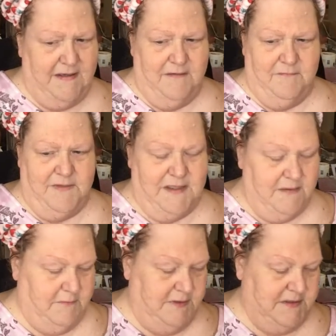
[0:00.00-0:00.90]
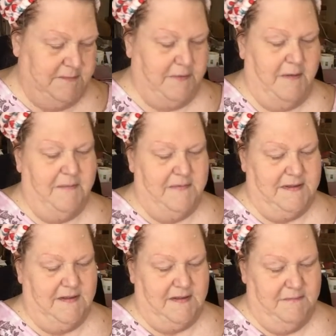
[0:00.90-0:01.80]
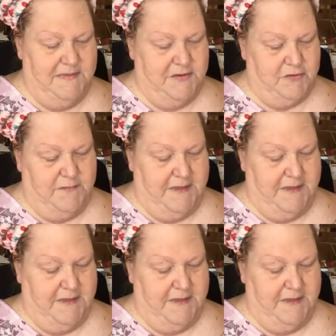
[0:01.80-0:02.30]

I don't think it was. It probably was like a mystery